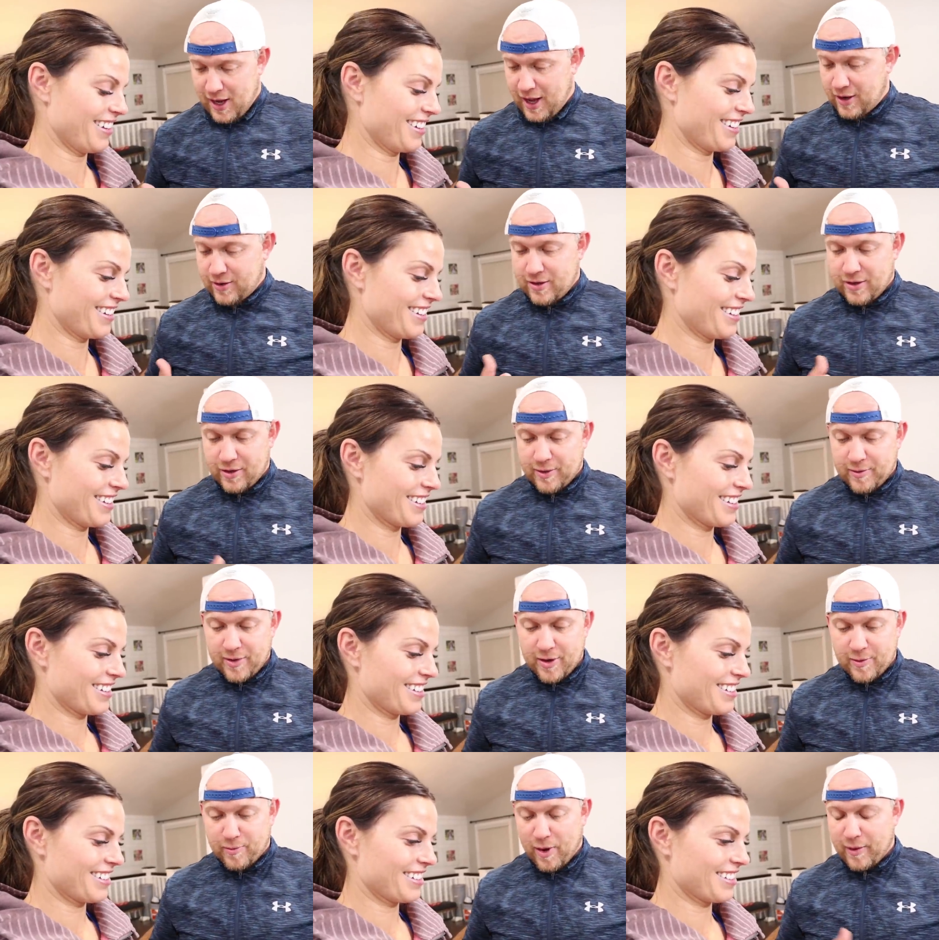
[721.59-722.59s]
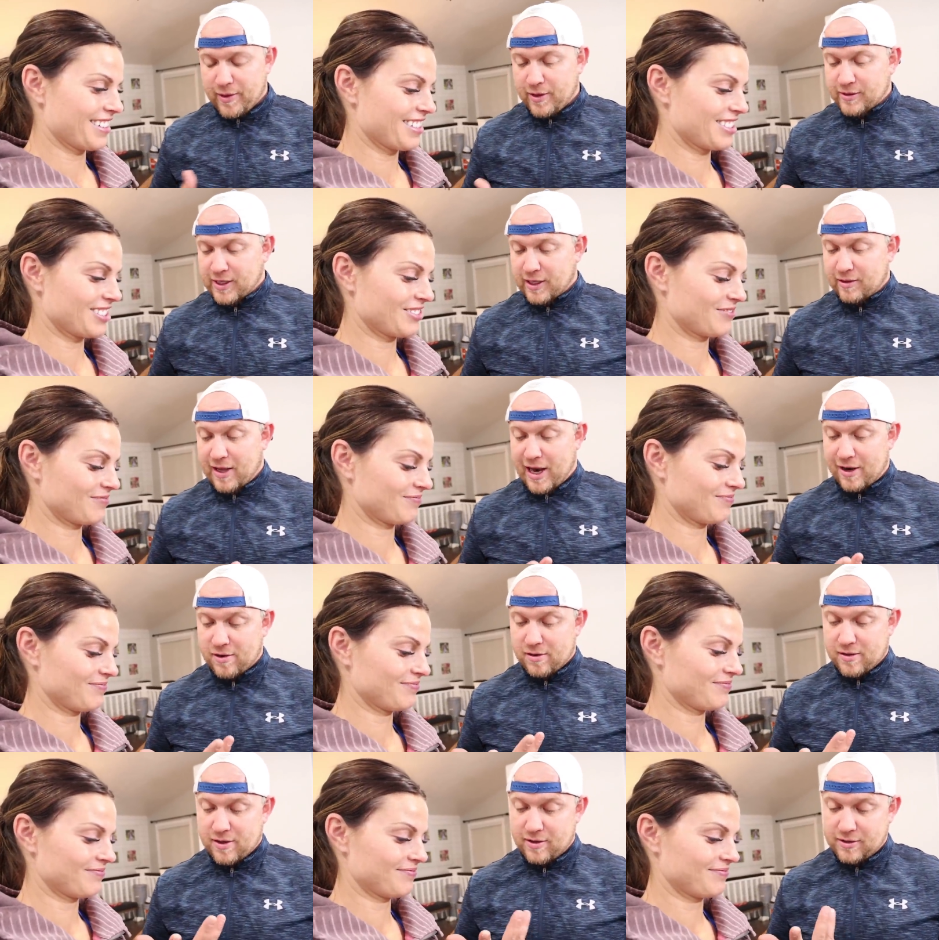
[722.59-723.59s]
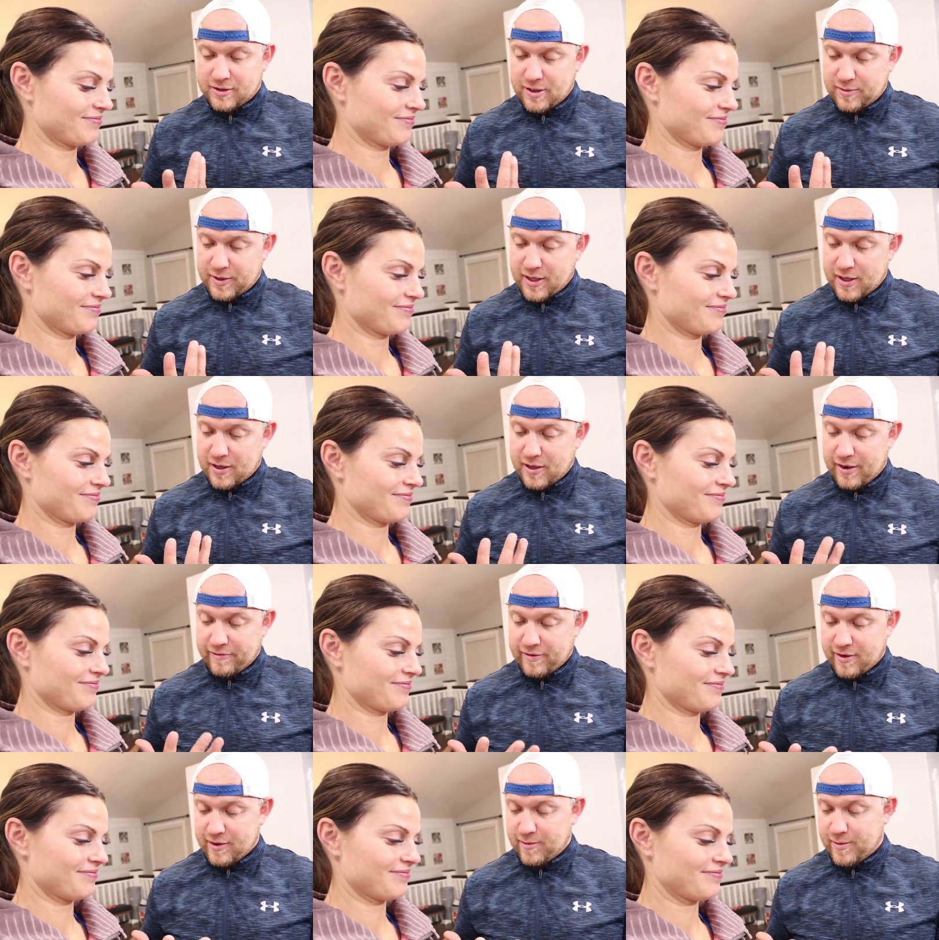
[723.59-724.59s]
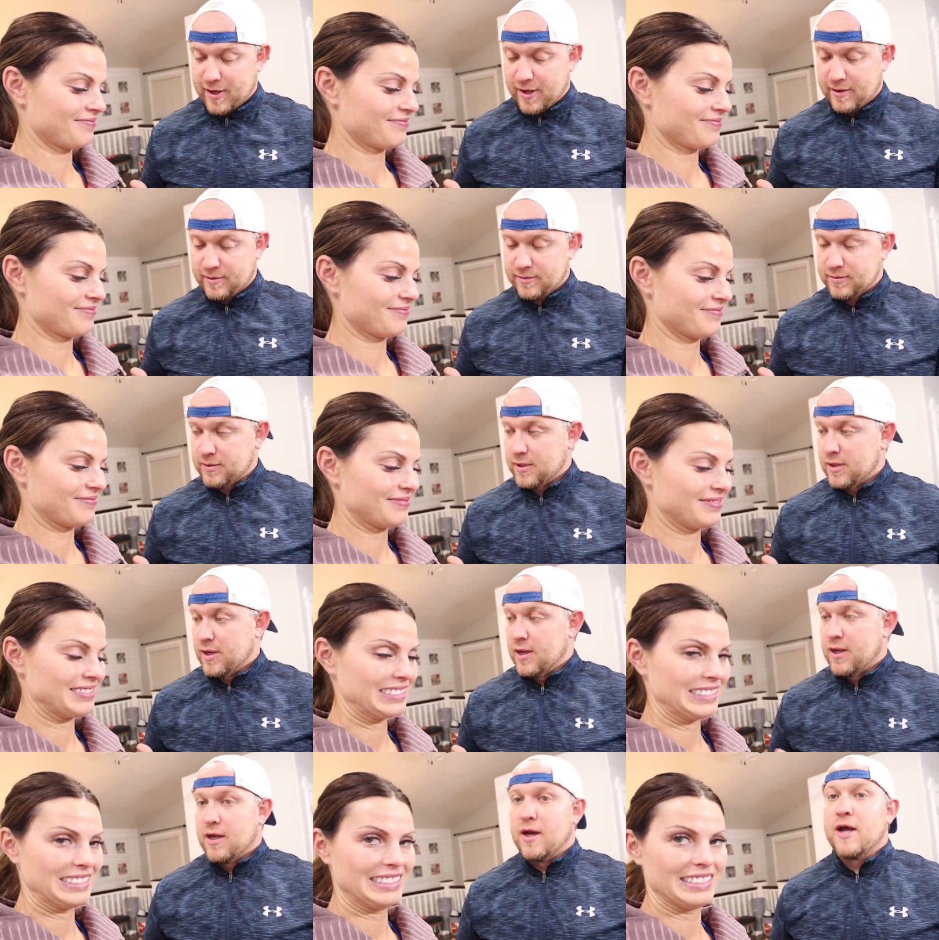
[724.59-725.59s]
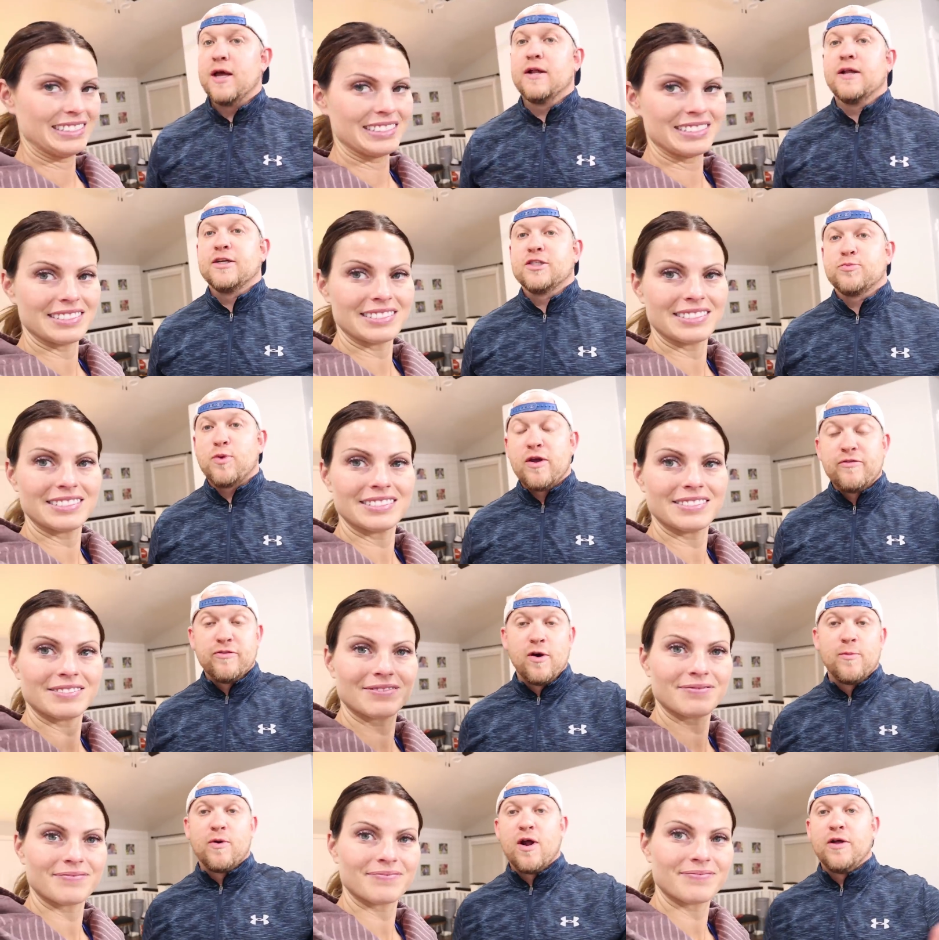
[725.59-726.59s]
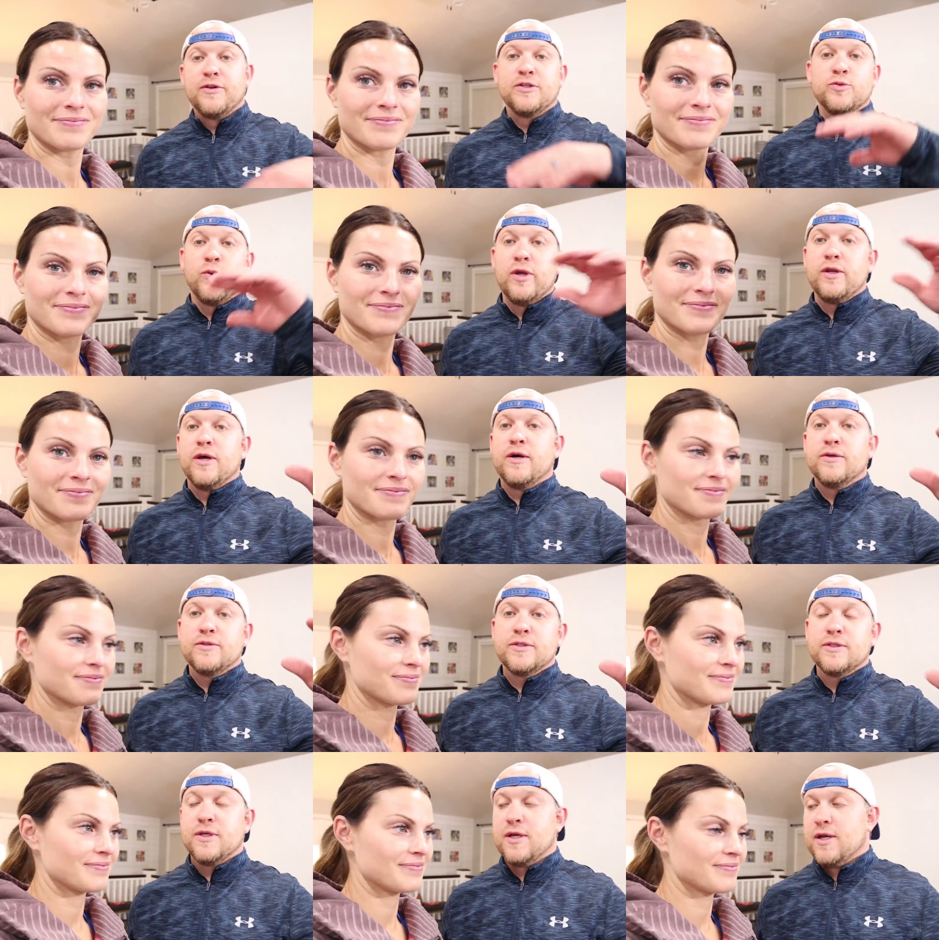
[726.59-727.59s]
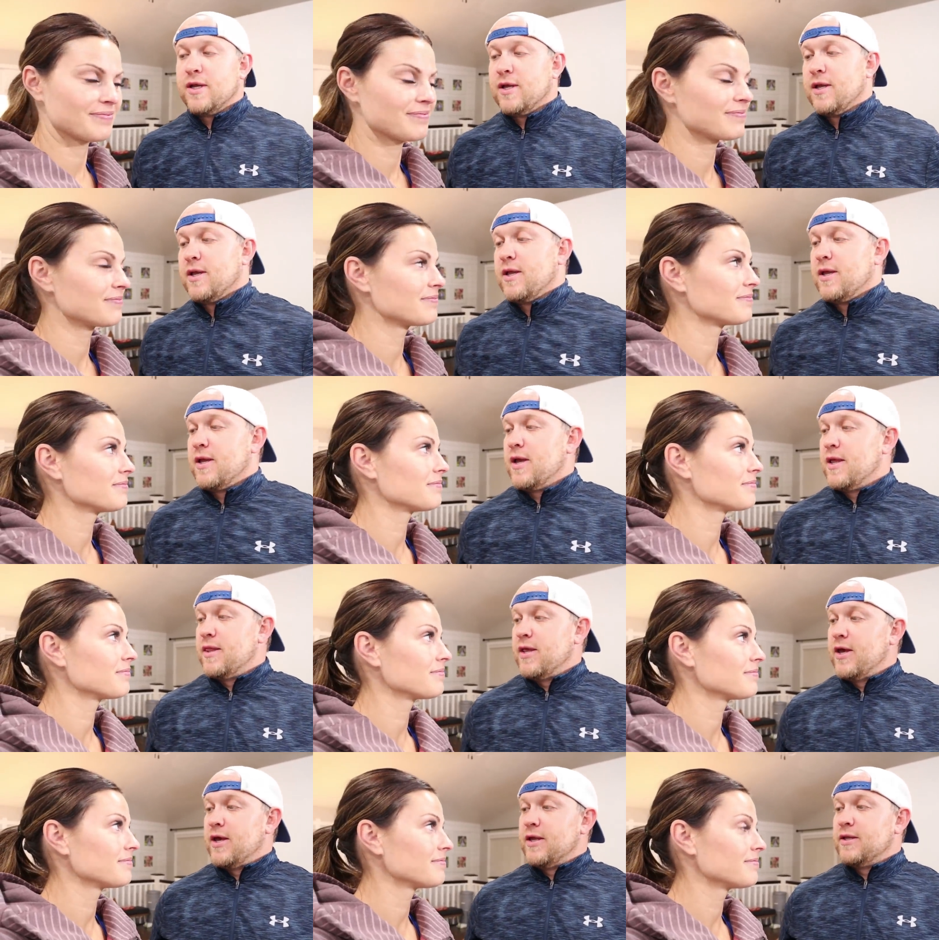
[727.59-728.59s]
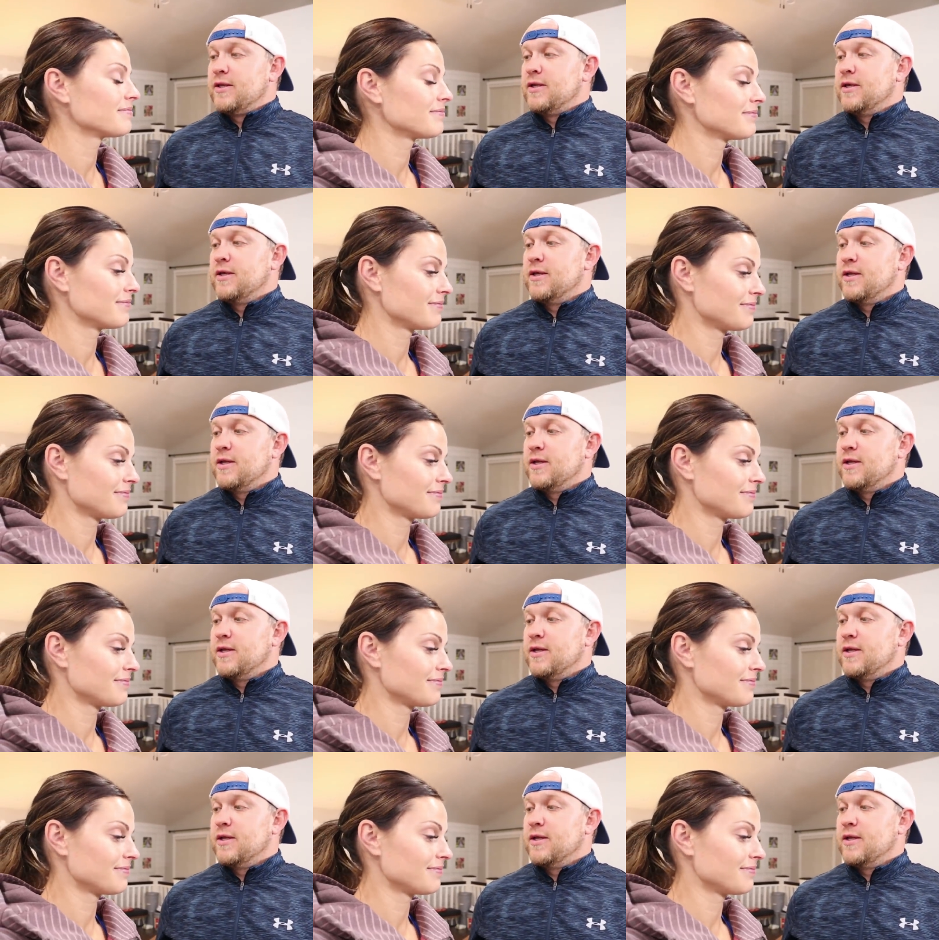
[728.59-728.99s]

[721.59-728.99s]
Speaker 1: I don't know. You could probably use like lacquer thinner or something to get it off there, but I had to like spray foam around these windows and then